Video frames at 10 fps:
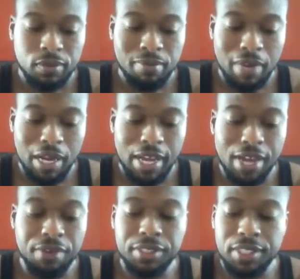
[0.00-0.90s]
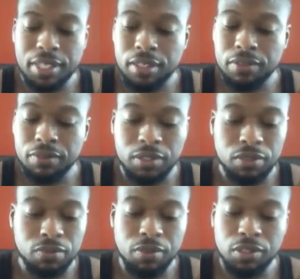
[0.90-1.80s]
My L D L
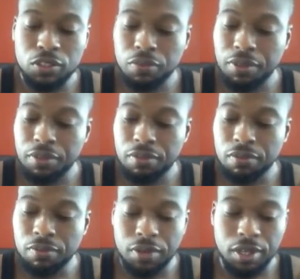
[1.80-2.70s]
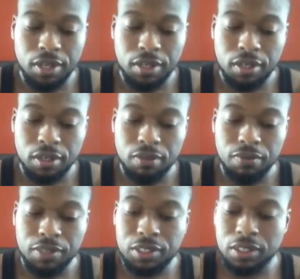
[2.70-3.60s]
is one twenty-three,
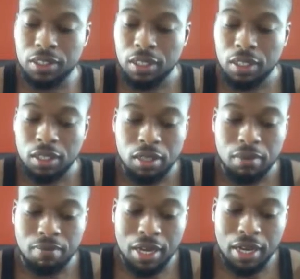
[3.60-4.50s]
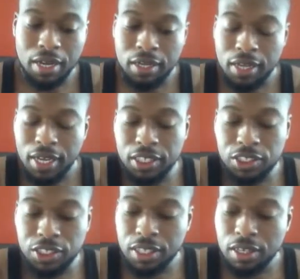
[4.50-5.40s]
which my
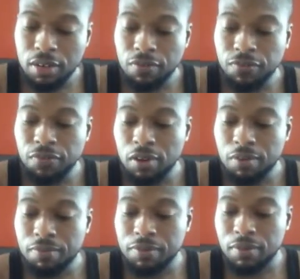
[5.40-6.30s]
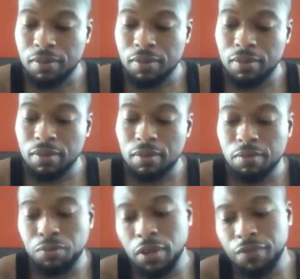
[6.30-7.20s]
H D L from
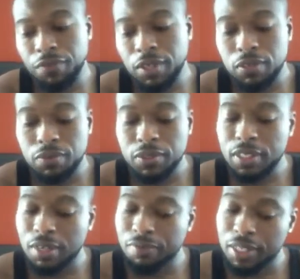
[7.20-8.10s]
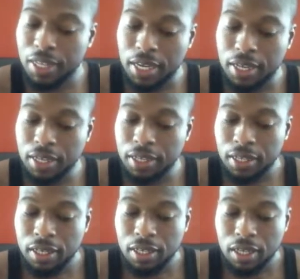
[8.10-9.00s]
previous was seventy-eight,
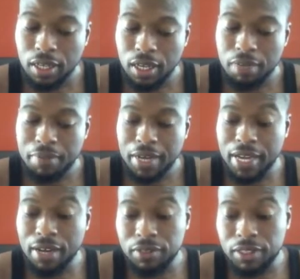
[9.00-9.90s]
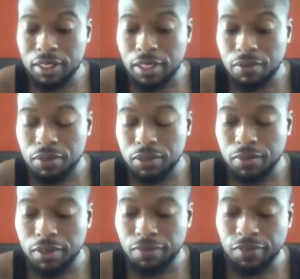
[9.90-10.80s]
and my L D L was
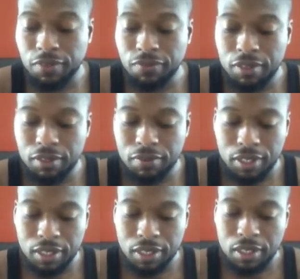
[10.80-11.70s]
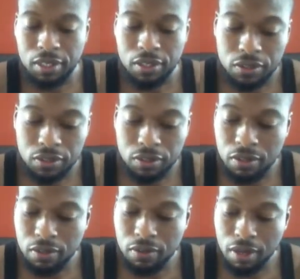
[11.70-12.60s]
one fifty-three.
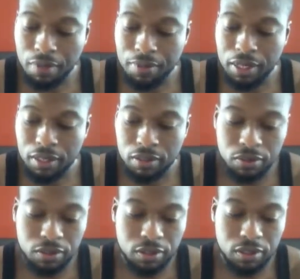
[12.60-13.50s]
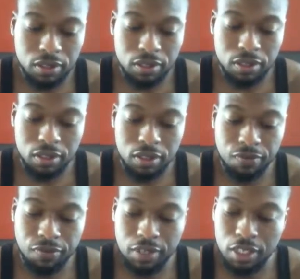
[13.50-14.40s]
So, I mean, those are
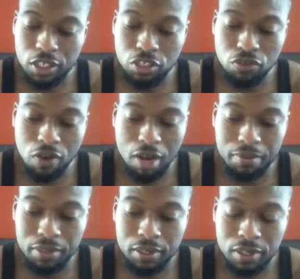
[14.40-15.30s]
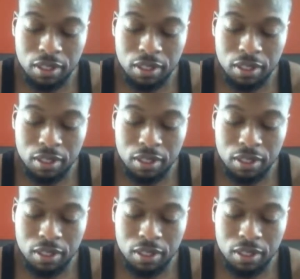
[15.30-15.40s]
significant drops.